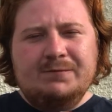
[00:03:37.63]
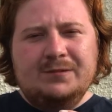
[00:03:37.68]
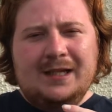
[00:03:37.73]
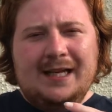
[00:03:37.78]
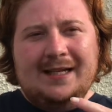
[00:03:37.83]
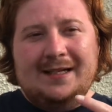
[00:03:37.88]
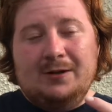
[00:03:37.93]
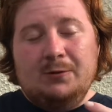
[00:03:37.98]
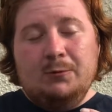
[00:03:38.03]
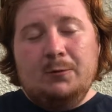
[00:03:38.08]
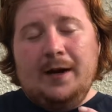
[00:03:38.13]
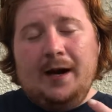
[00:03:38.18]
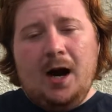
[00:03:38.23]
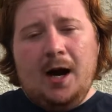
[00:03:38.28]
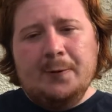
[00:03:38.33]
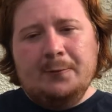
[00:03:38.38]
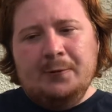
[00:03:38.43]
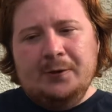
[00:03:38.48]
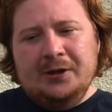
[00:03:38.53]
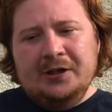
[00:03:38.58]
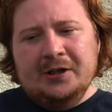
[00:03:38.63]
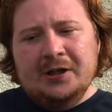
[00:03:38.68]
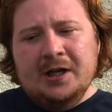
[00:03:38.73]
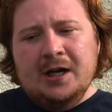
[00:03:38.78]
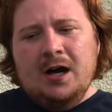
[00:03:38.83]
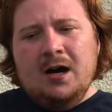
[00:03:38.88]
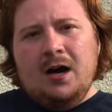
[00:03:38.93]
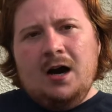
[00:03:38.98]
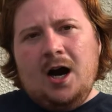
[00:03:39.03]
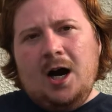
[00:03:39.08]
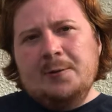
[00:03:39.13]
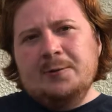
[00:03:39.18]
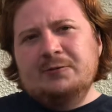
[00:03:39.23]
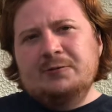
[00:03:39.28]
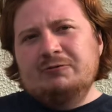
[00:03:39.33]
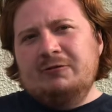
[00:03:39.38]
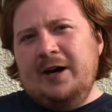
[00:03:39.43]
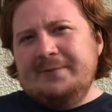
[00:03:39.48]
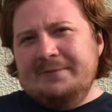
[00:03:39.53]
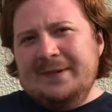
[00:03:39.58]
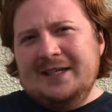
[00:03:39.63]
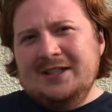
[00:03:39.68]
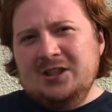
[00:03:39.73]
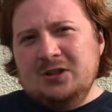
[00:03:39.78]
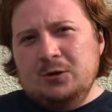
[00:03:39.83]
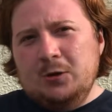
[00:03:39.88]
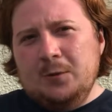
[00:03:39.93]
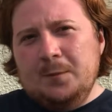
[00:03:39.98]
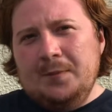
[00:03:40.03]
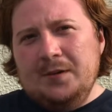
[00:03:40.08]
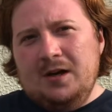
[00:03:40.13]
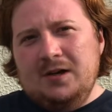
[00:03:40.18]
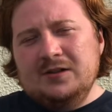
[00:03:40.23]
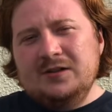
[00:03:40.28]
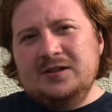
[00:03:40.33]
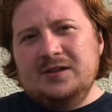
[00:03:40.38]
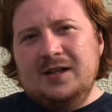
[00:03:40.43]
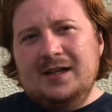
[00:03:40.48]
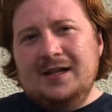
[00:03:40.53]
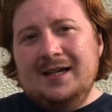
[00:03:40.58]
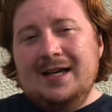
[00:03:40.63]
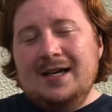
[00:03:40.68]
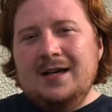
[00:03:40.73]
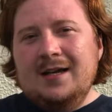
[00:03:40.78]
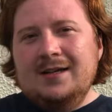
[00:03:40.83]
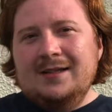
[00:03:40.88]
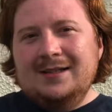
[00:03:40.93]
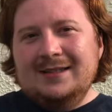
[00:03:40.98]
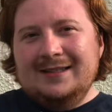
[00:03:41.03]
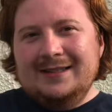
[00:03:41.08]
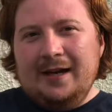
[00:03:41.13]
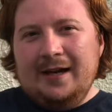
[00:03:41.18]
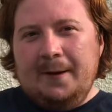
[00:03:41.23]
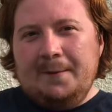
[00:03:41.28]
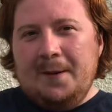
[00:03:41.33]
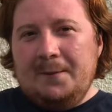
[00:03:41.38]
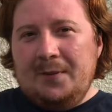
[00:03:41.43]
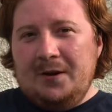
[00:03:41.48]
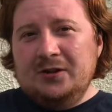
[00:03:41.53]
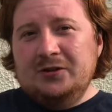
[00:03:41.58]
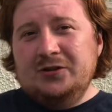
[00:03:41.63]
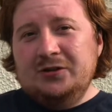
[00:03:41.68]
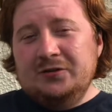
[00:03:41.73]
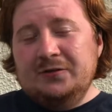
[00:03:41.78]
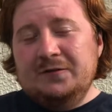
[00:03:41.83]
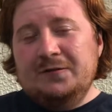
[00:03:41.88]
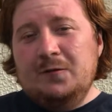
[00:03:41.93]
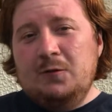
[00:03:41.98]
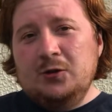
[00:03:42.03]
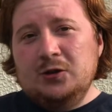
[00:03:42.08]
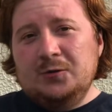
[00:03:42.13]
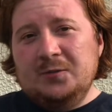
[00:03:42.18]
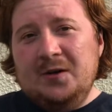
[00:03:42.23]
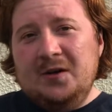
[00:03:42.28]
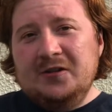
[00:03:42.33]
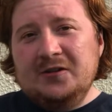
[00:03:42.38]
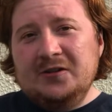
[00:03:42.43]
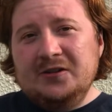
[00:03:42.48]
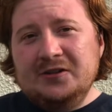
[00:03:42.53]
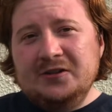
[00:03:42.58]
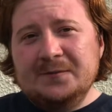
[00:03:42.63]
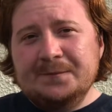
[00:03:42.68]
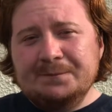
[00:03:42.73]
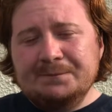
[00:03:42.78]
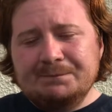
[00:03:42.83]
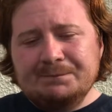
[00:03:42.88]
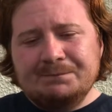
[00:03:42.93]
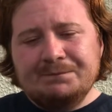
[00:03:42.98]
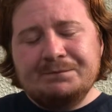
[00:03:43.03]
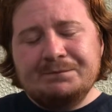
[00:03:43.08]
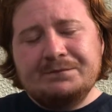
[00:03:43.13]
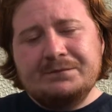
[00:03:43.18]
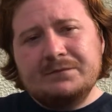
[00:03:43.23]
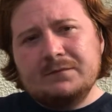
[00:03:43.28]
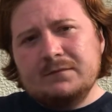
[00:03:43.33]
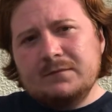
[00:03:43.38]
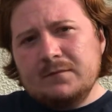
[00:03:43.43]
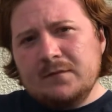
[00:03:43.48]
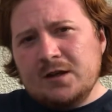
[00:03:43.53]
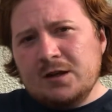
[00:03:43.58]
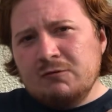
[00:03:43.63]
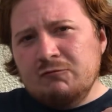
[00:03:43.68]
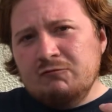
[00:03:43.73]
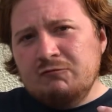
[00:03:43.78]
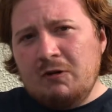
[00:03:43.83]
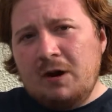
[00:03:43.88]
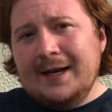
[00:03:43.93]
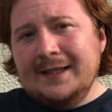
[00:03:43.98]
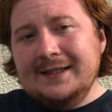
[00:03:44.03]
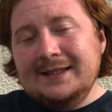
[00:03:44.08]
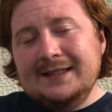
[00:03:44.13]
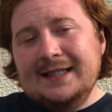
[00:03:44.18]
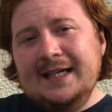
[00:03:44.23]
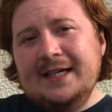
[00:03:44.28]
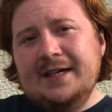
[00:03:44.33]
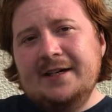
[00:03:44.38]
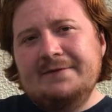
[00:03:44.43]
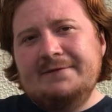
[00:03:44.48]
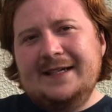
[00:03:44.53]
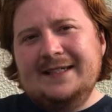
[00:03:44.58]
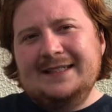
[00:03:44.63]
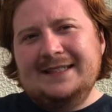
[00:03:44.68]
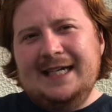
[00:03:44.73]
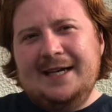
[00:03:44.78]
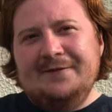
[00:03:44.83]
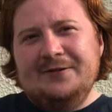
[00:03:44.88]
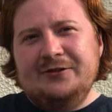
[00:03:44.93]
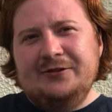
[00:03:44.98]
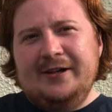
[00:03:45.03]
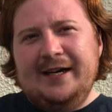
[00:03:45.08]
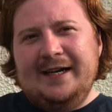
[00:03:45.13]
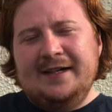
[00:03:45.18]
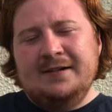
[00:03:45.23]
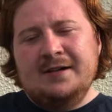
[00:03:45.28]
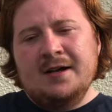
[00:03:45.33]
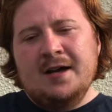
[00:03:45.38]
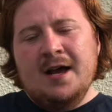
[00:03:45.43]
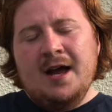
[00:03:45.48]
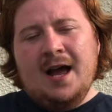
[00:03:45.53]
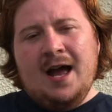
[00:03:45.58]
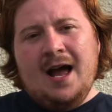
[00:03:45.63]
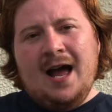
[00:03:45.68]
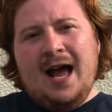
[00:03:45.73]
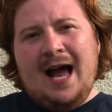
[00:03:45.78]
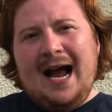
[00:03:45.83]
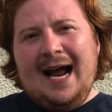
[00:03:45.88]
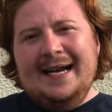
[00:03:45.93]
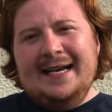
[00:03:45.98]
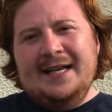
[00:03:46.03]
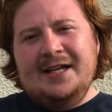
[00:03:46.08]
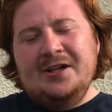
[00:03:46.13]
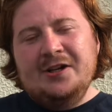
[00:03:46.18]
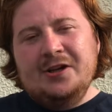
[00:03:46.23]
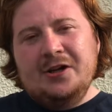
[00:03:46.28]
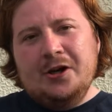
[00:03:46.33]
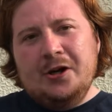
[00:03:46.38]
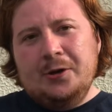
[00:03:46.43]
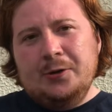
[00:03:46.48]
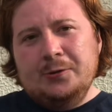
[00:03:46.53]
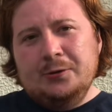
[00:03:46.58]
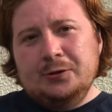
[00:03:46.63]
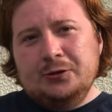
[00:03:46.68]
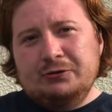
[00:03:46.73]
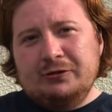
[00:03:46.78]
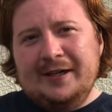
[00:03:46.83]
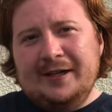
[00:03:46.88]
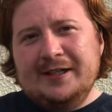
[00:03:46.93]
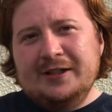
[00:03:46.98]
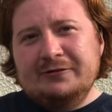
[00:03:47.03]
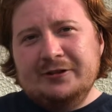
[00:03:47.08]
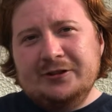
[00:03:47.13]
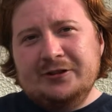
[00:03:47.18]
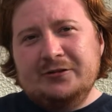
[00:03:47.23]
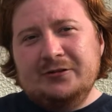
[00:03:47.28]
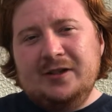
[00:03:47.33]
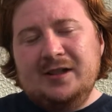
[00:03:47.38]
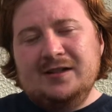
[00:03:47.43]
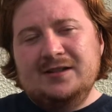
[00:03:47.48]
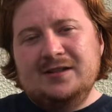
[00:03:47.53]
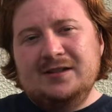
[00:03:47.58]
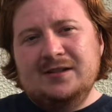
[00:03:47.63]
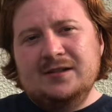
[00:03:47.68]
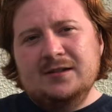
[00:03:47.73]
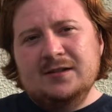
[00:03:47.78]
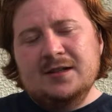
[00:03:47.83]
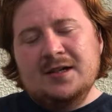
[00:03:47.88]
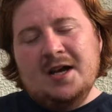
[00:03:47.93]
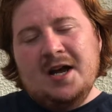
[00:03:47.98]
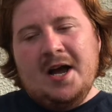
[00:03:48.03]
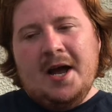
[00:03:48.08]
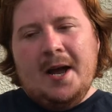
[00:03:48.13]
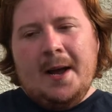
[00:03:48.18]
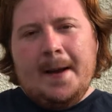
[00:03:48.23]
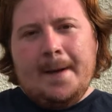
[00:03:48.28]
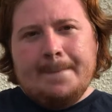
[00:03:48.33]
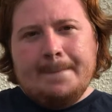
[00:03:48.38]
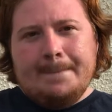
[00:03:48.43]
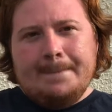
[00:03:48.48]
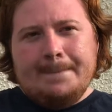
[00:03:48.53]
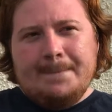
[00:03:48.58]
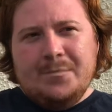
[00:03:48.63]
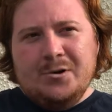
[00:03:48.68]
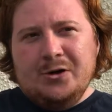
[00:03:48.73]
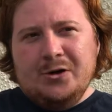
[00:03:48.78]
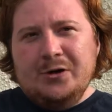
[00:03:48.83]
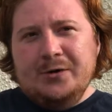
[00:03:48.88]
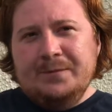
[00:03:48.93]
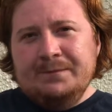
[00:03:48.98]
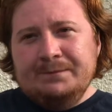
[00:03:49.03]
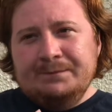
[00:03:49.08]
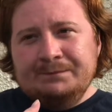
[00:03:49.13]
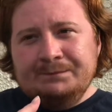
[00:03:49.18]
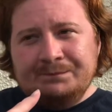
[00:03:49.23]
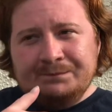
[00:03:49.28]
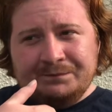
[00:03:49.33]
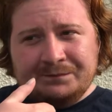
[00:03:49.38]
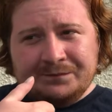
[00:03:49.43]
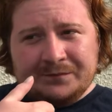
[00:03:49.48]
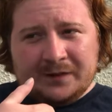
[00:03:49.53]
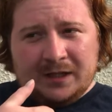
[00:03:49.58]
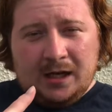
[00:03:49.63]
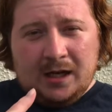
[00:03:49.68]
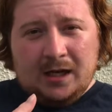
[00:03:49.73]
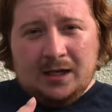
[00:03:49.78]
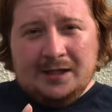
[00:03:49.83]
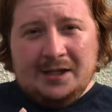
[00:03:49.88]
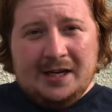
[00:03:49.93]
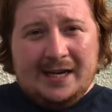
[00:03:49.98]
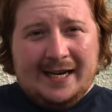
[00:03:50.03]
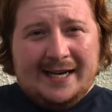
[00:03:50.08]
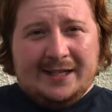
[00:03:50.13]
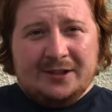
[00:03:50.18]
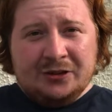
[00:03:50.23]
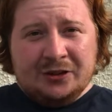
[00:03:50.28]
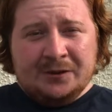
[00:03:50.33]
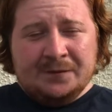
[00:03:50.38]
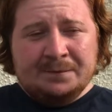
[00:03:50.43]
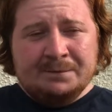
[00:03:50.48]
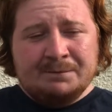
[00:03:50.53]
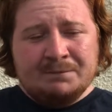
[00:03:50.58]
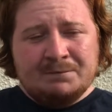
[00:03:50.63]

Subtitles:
in the way I would ride Matador Blaster, set up a bunch of force markers, ride Seeker Fang Saber Dragon, and then you go Stranded Crystal Luster, boom, your Legion,